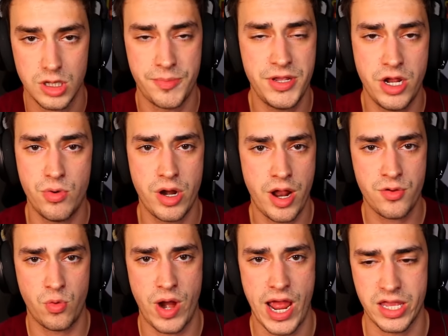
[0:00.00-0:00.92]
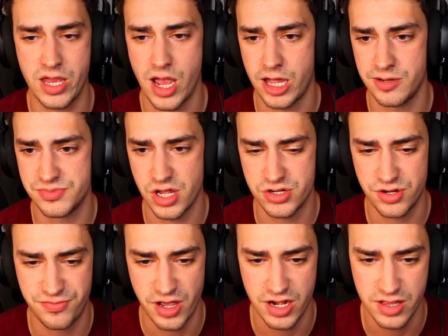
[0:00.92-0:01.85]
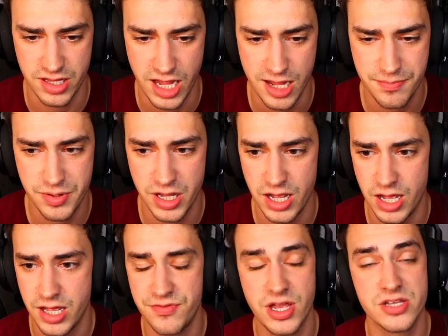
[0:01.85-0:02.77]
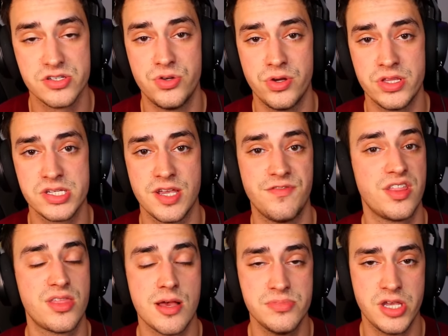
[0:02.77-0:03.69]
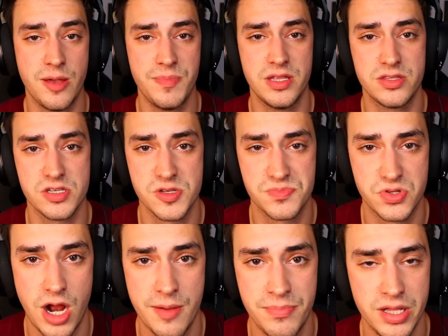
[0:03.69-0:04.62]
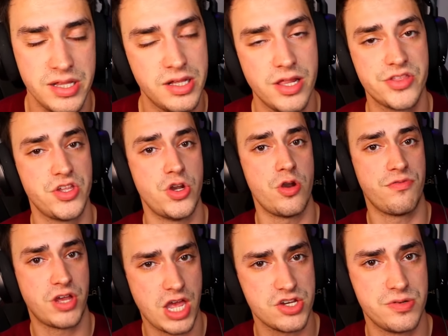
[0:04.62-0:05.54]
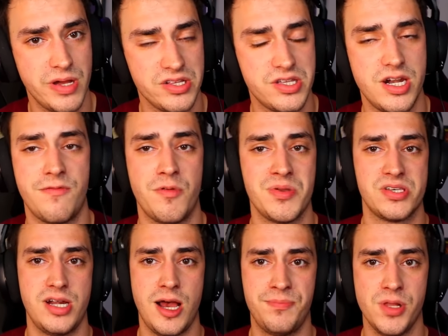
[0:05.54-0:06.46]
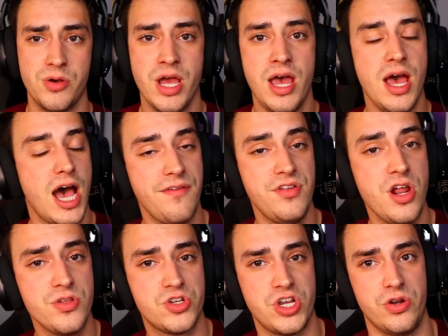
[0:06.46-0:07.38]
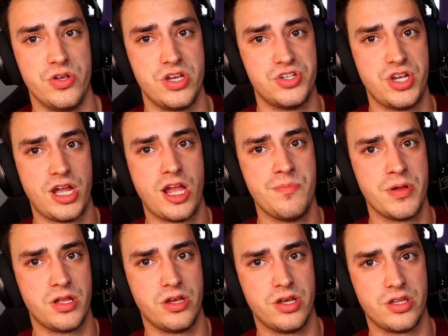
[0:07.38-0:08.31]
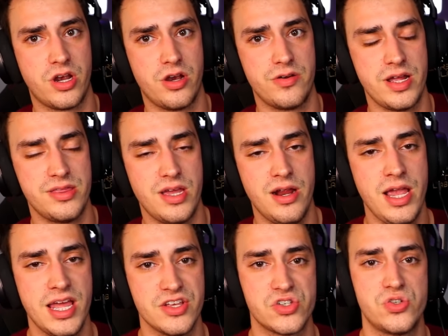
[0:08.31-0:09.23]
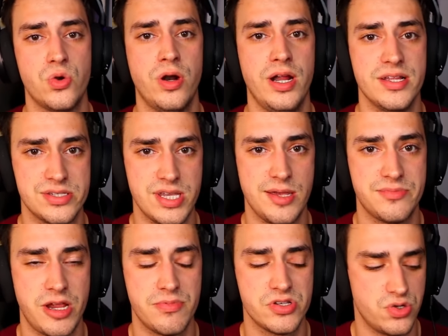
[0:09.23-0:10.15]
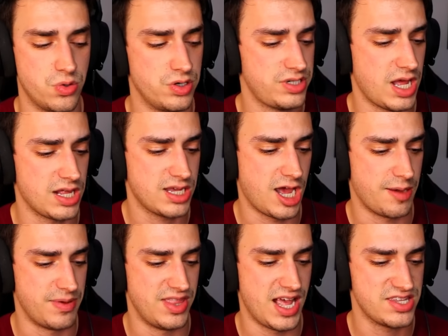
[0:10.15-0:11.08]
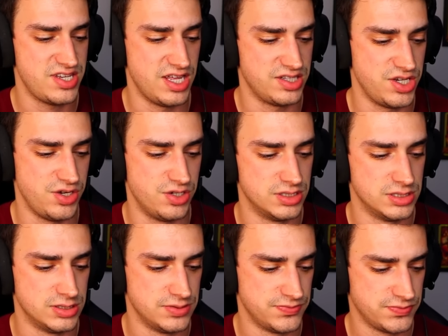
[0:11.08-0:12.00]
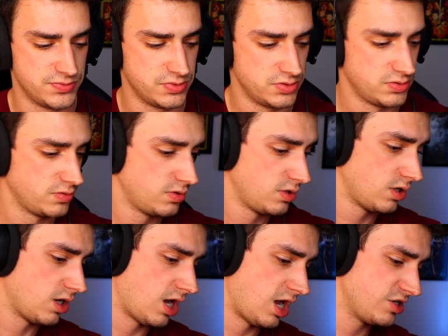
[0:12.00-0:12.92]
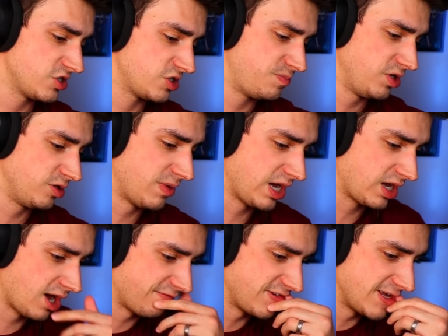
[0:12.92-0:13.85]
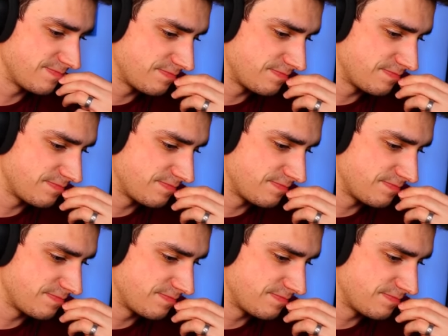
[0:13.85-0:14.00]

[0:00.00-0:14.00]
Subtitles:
Let me know what other wacky items I should find in the game, but if you guys enjoyed this, give it a thumbs up, hit the subscribe button, click the notification bell to never miss an upload. I have another channel you can check out by clicking the card right there and a store at samtaborstore.com, and that's it, dude. I just spilled my coffee.